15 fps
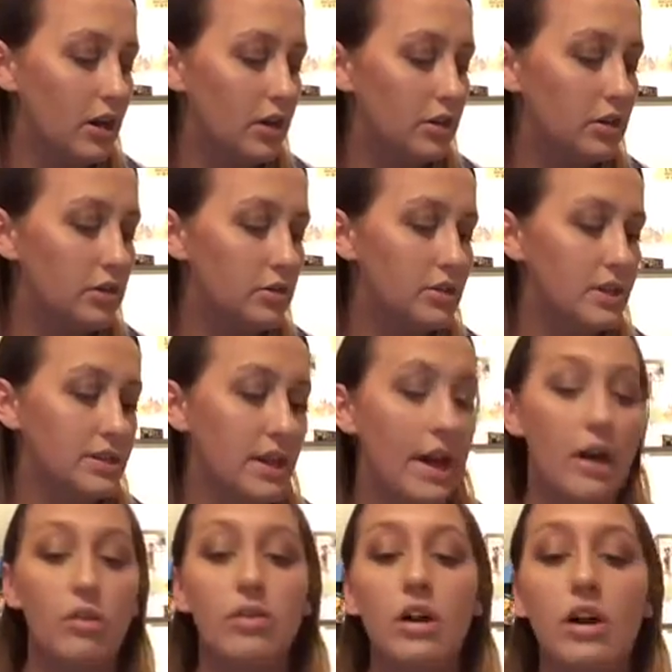use as an
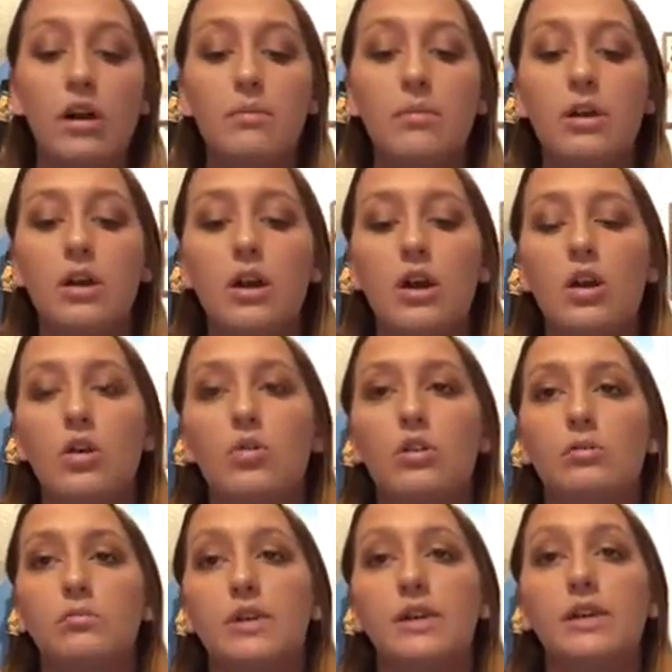outcome
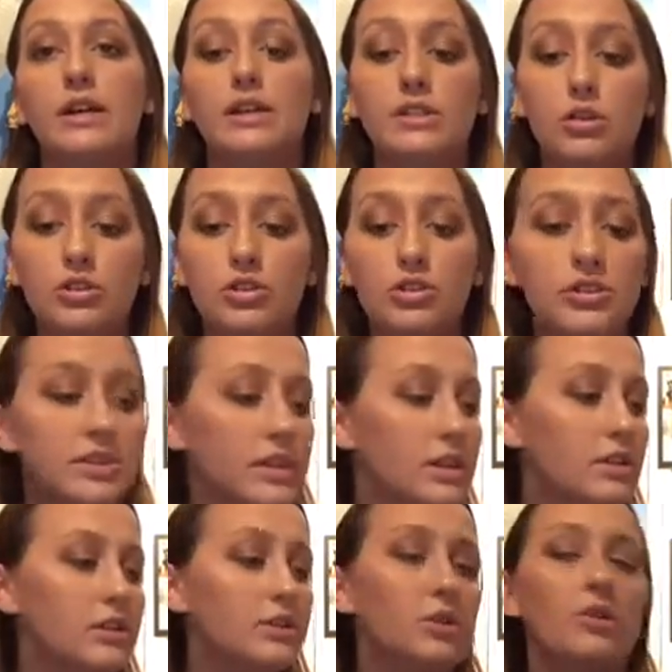would be like social
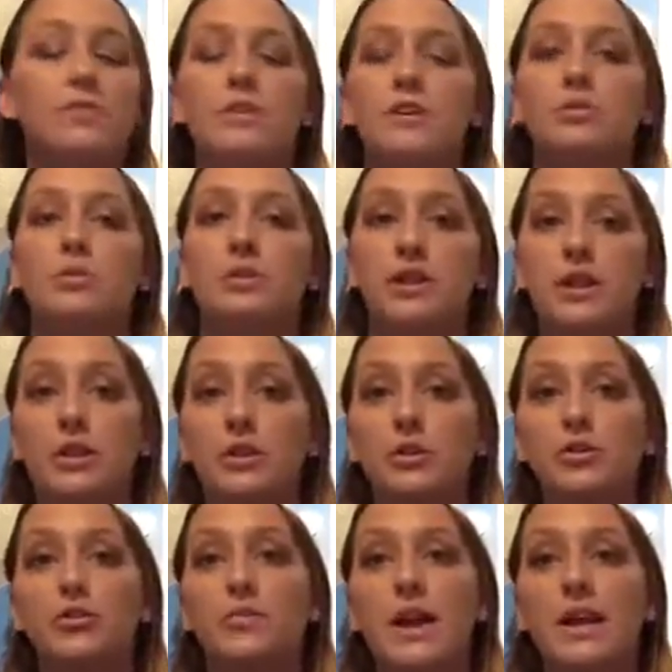skills. So if this was like in a
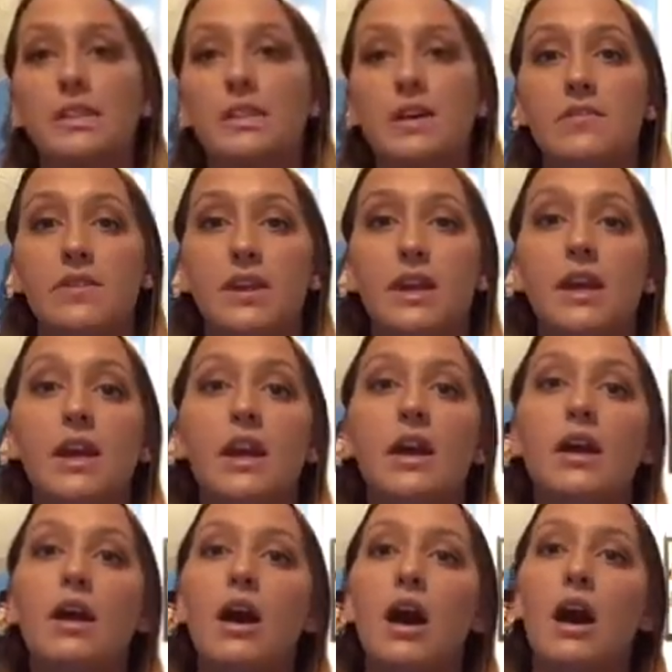group activity,
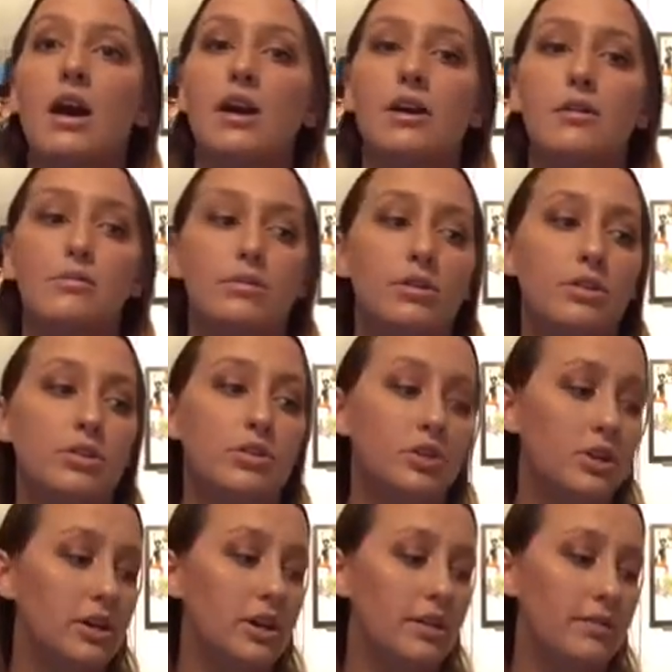you
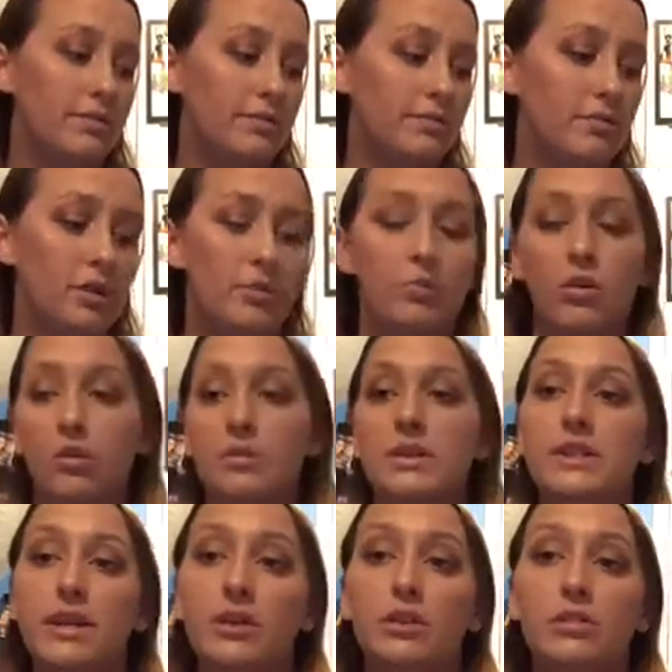could put more
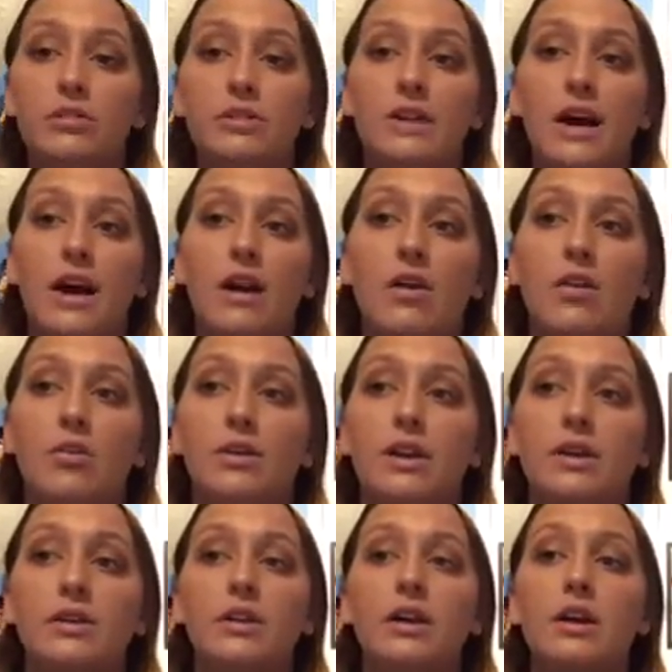materials out
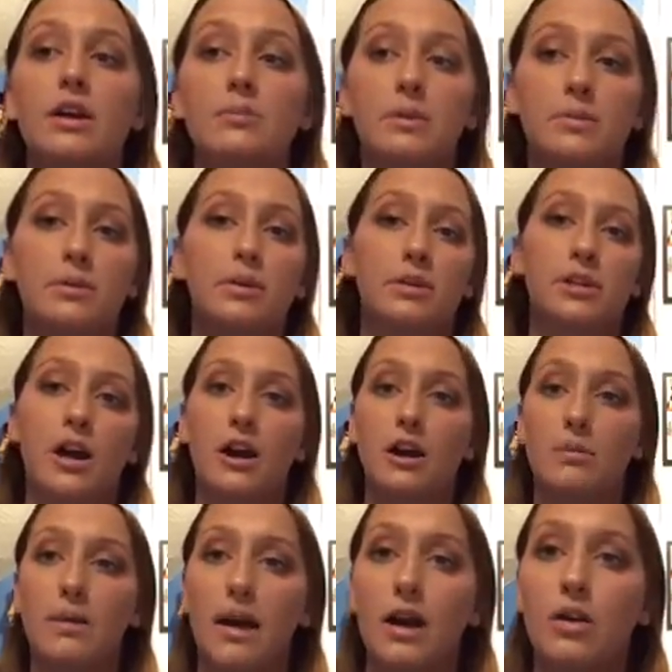and people could talk
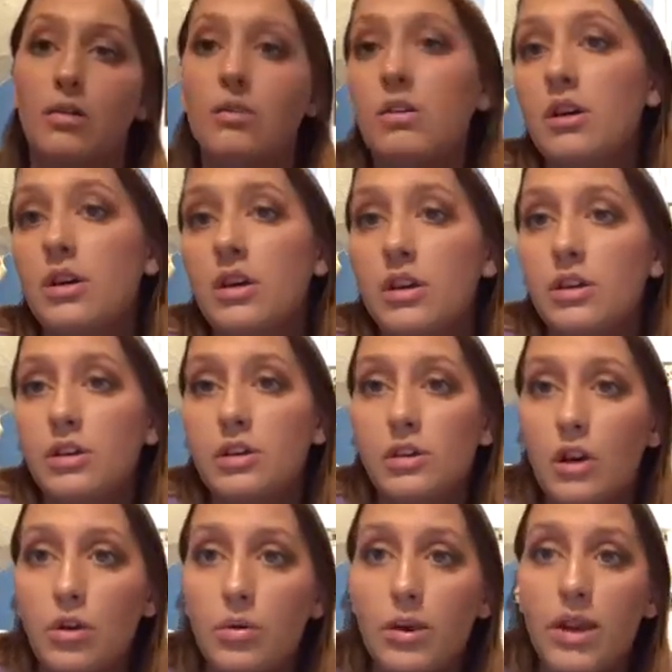about,
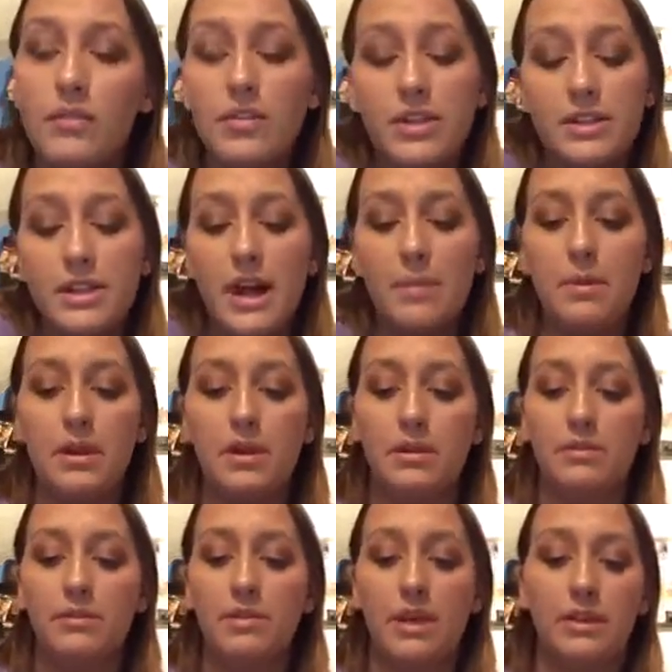whatever the topic
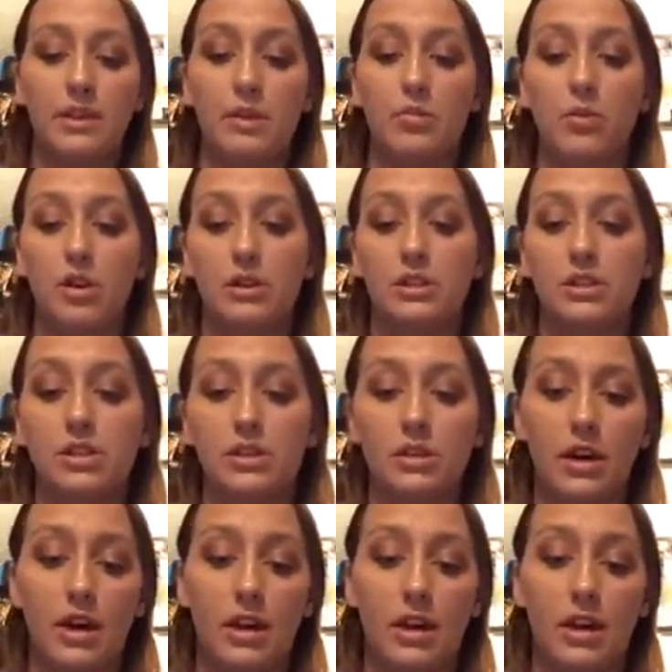that they want.